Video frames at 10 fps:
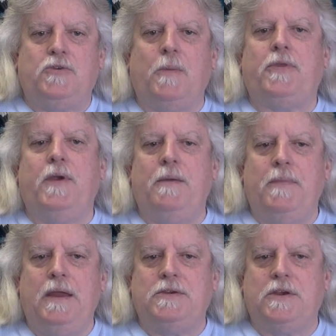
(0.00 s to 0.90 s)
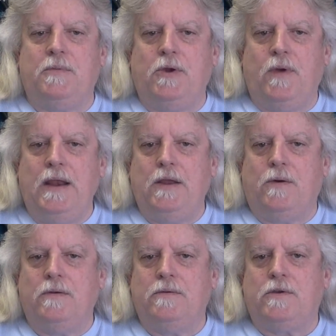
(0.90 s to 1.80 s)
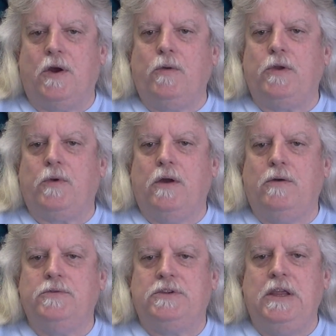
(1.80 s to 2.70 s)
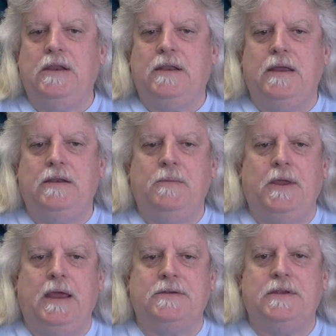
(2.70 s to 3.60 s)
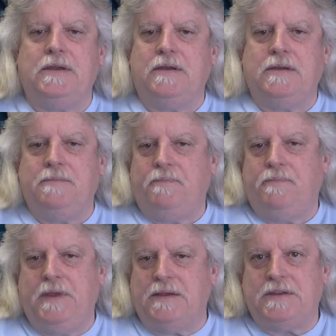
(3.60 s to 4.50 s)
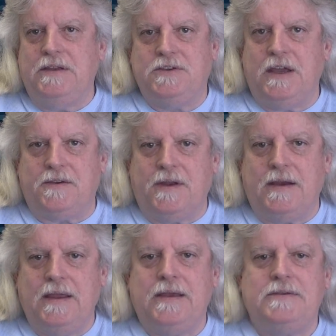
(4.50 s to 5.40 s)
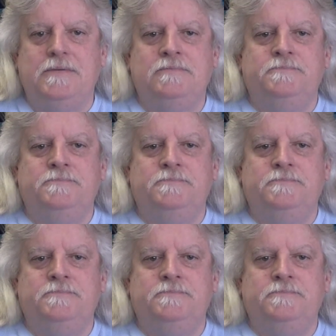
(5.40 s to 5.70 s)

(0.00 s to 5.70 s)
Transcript: Triple threat match is going to be Randy Orton, Cody Rhodes, Ted DiBiase against each other, I guess.